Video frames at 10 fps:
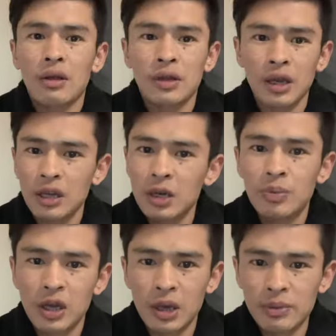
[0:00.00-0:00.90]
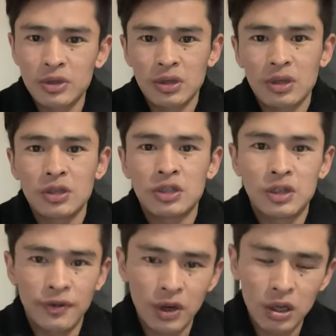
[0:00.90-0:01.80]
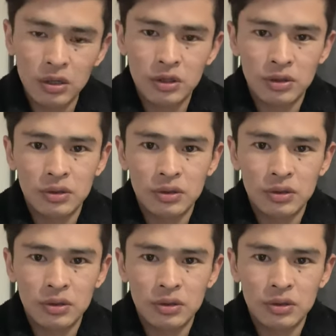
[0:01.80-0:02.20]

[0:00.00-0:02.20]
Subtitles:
that it becomes difficult